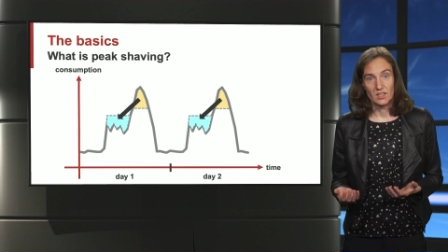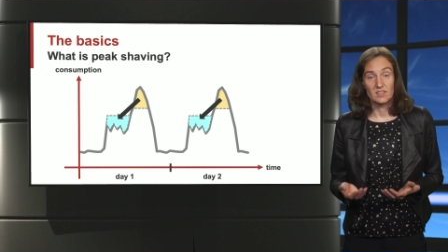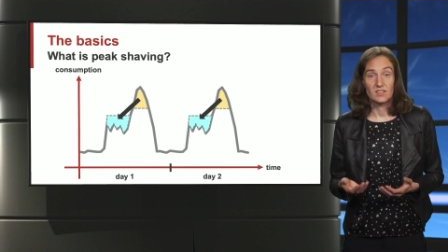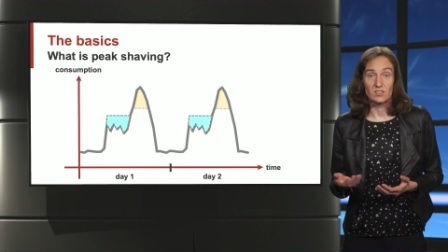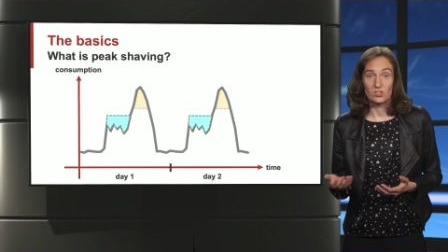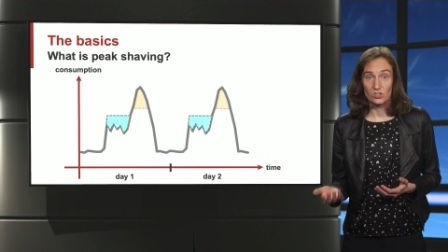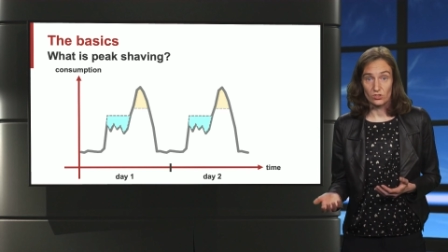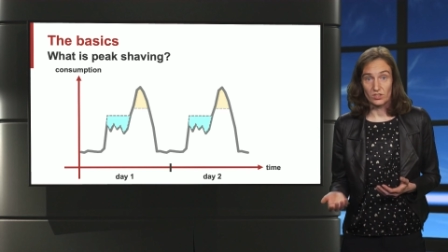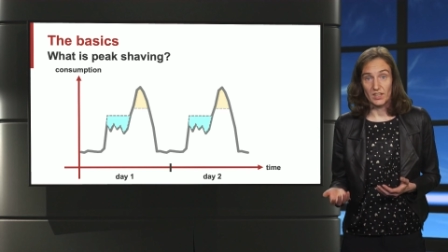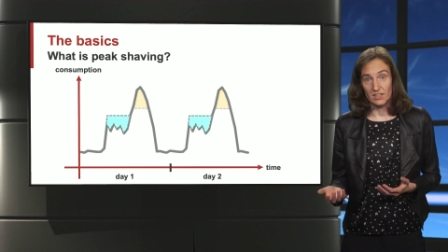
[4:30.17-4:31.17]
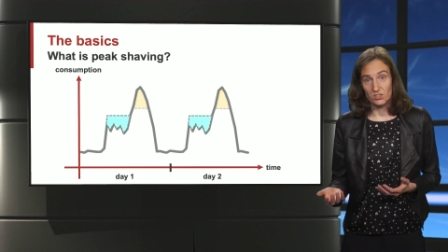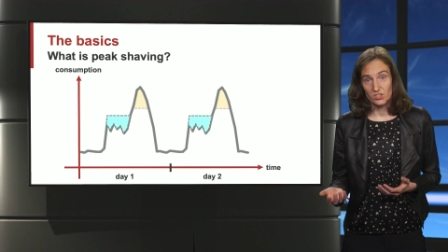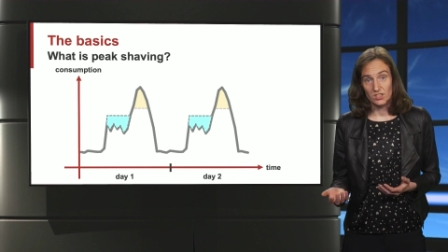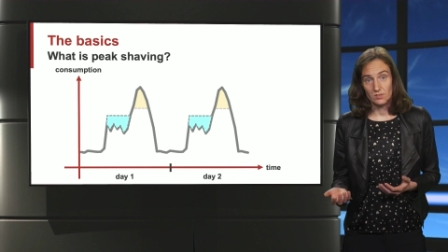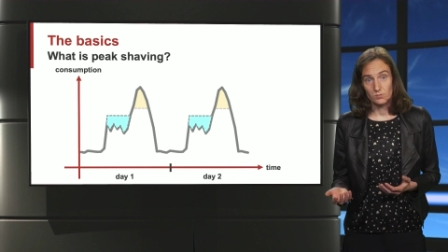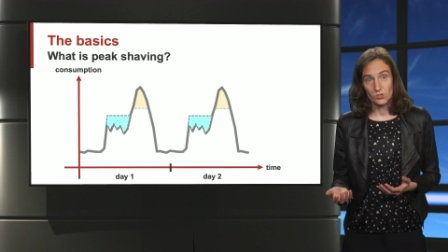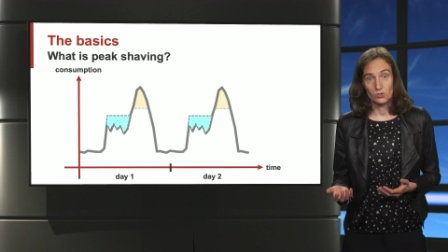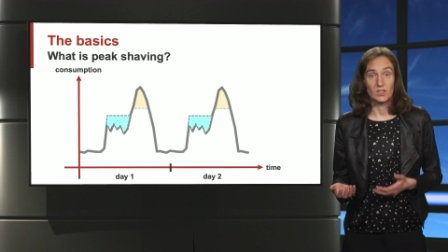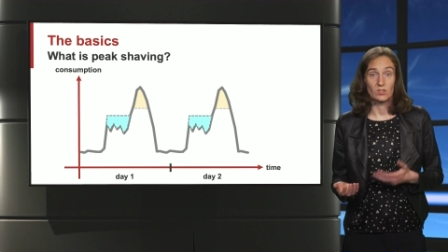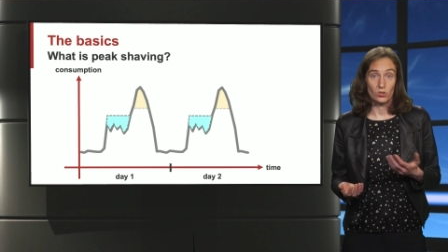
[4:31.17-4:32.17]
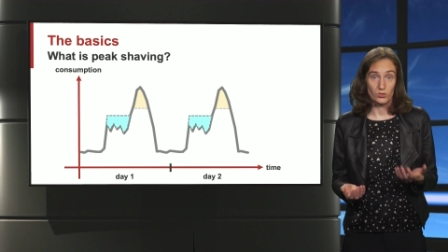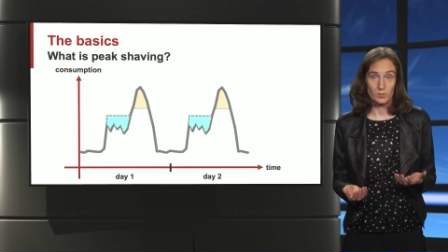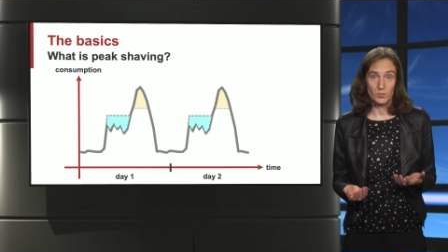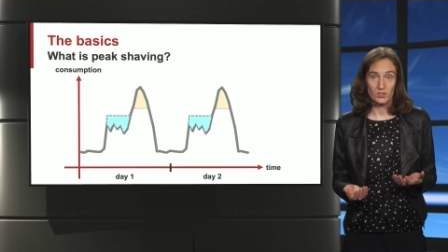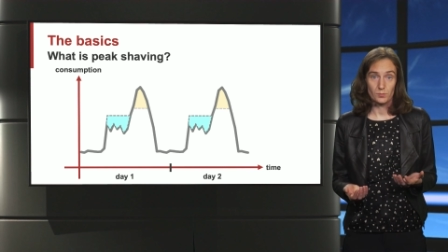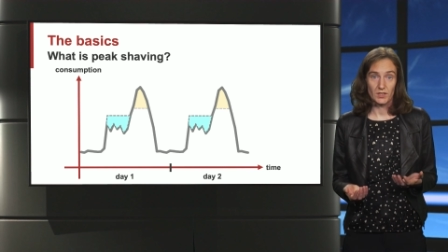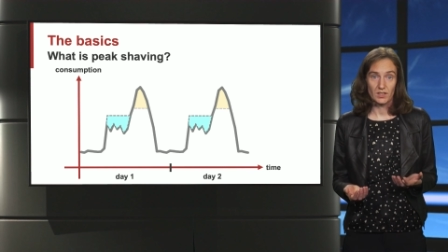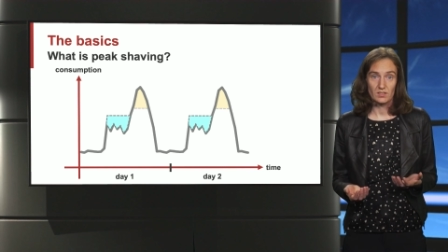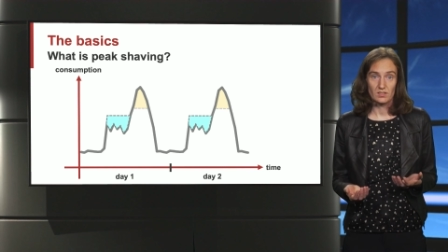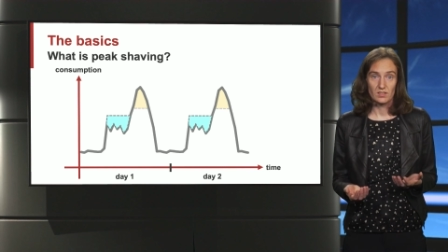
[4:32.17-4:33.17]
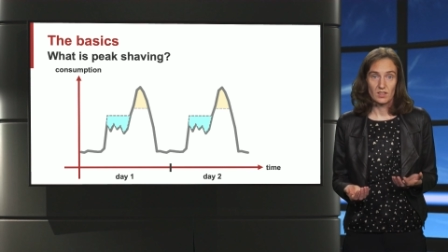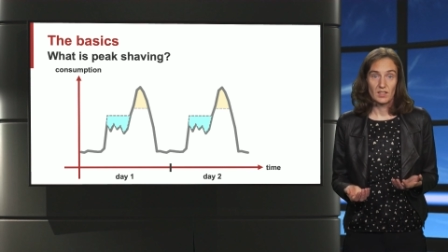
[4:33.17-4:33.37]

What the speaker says: It can store energy during low demand periods